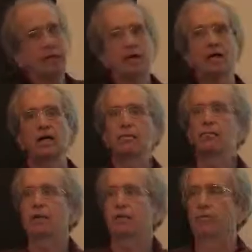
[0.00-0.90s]

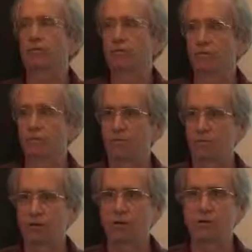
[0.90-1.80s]
time,
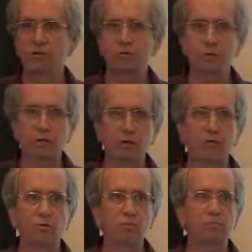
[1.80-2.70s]
the
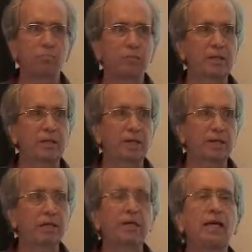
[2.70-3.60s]
Arduino
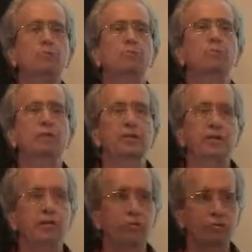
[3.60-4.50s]
became came to be
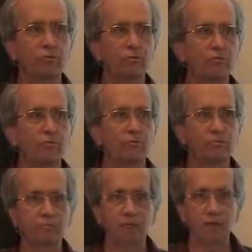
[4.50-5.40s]
known,
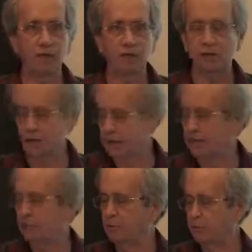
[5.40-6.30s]
uh,
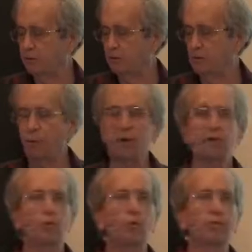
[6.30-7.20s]
came to be
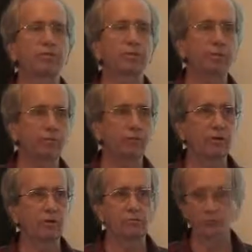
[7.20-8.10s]
equated with
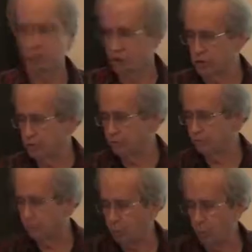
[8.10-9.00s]
different versions
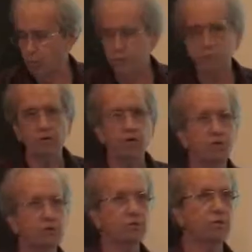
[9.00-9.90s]
of boards,
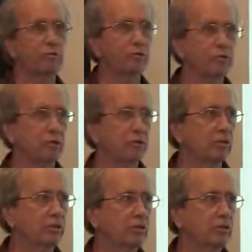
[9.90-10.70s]
also using